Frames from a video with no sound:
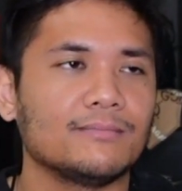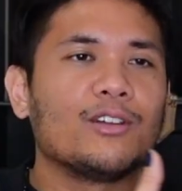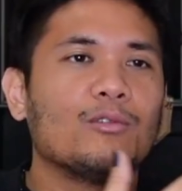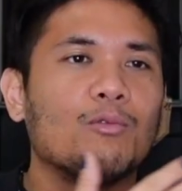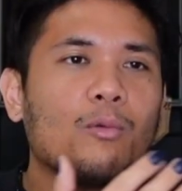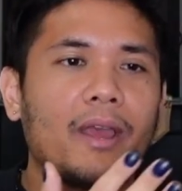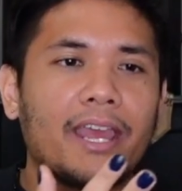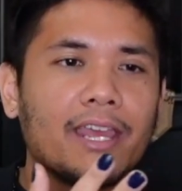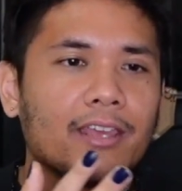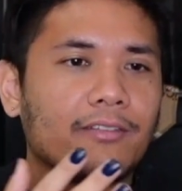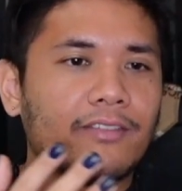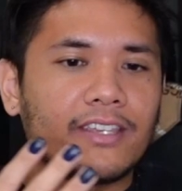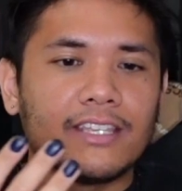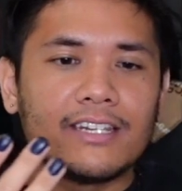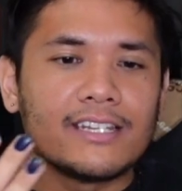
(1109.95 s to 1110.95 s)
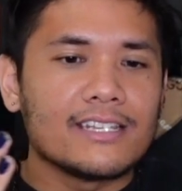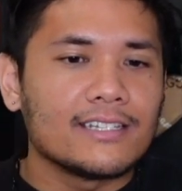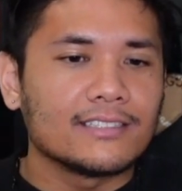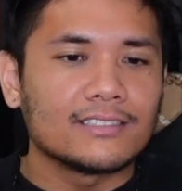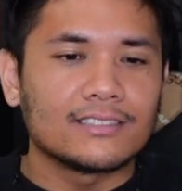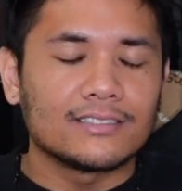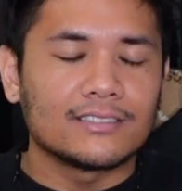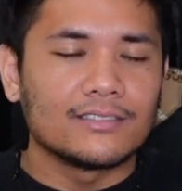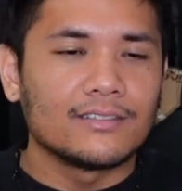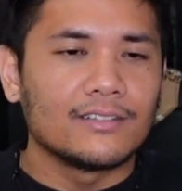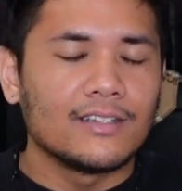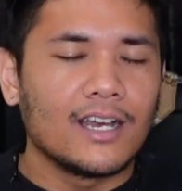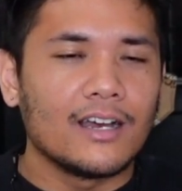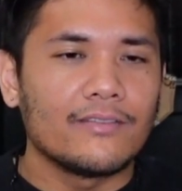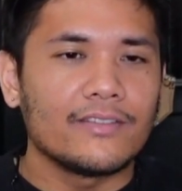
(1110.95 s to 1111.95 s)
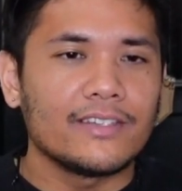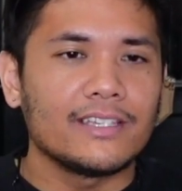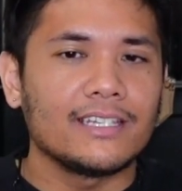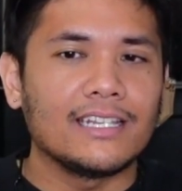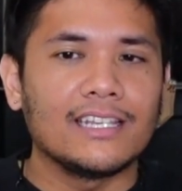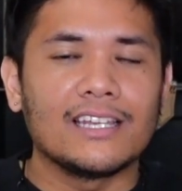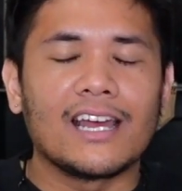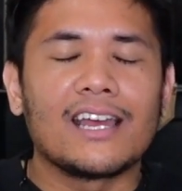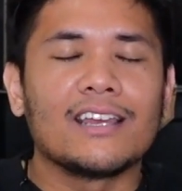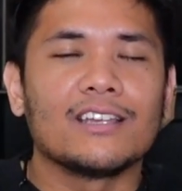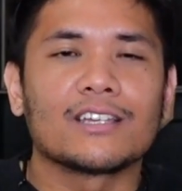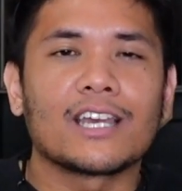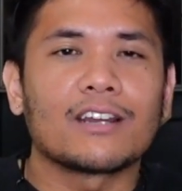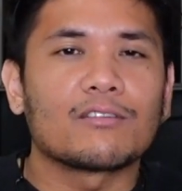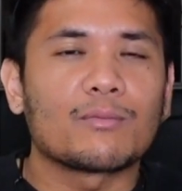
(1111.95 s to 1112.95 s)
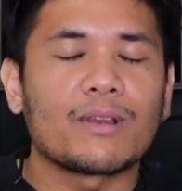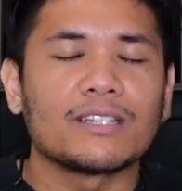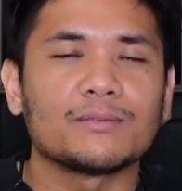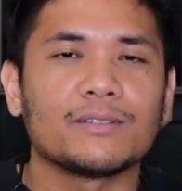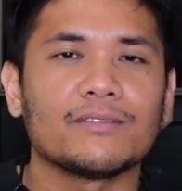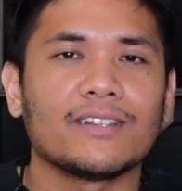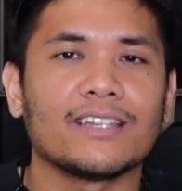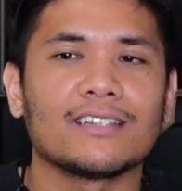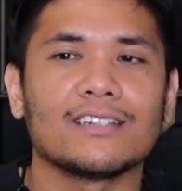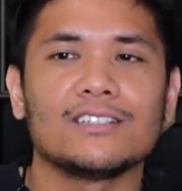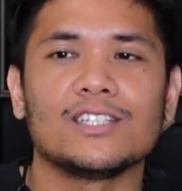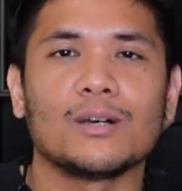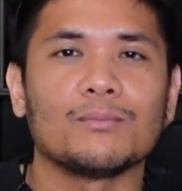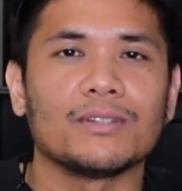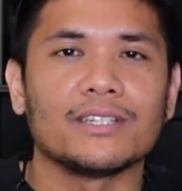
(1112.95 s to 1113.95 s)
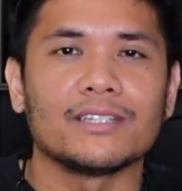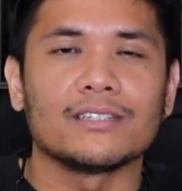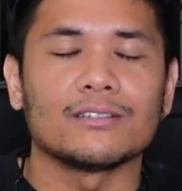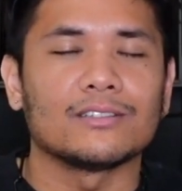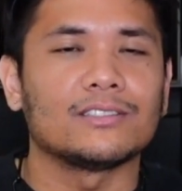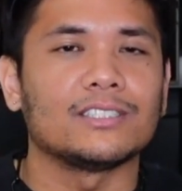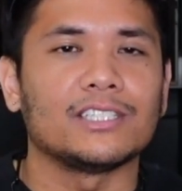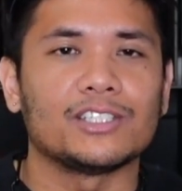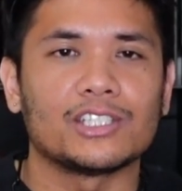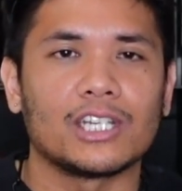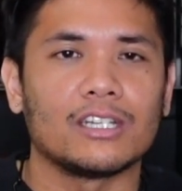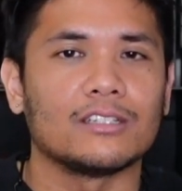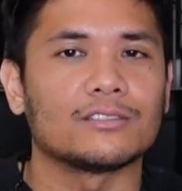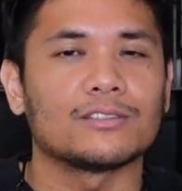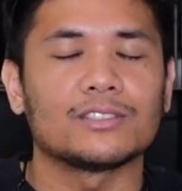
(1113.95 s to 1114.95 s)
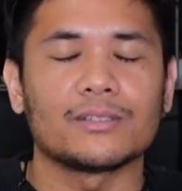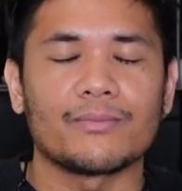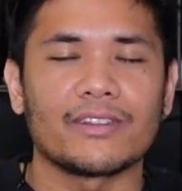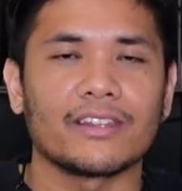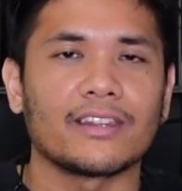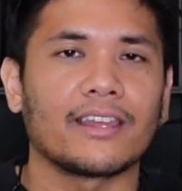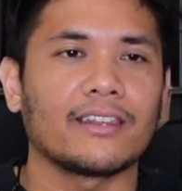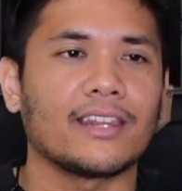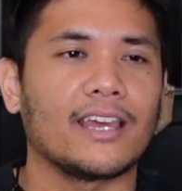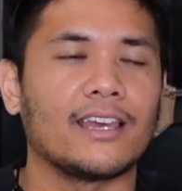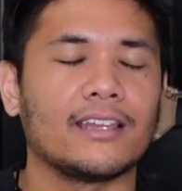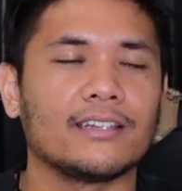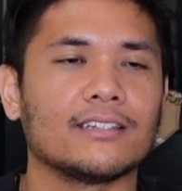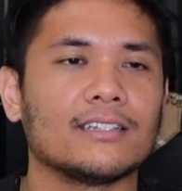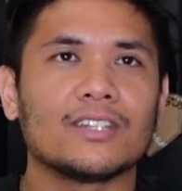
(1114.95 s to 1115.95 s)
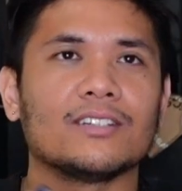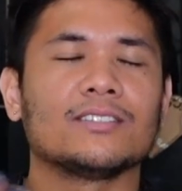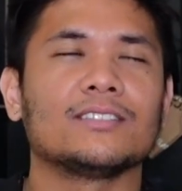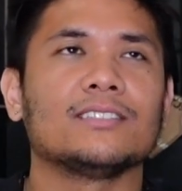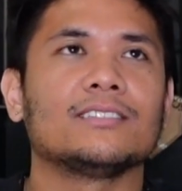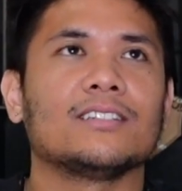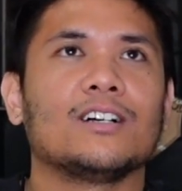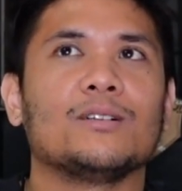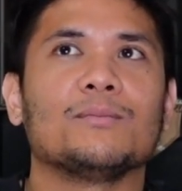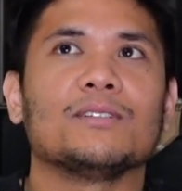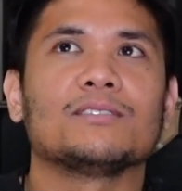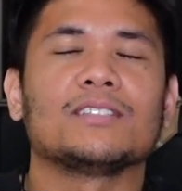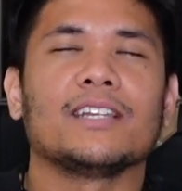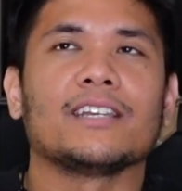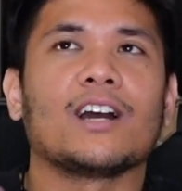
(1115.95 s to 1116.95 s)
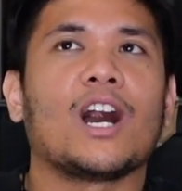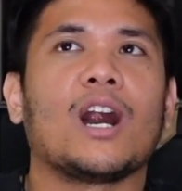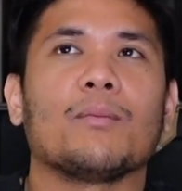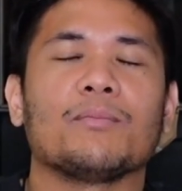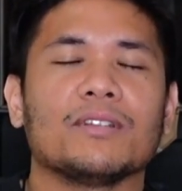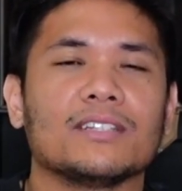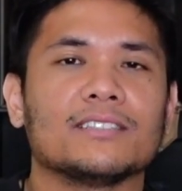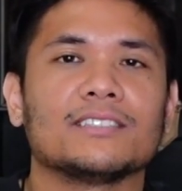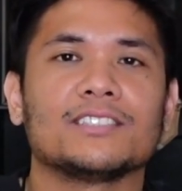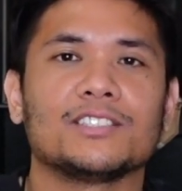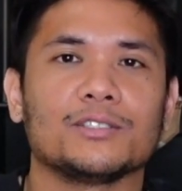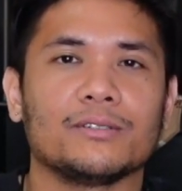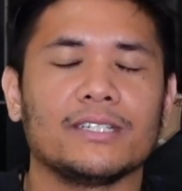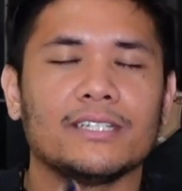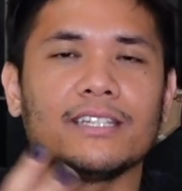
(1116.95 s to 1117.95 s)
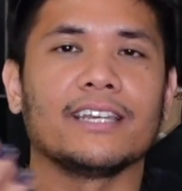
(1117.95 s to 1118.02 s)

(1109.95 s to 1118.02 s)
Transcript: The waviness of it, it, it kind of reminds me of like a dumpling or seashells or something like that. And there's this almost like opulence to it.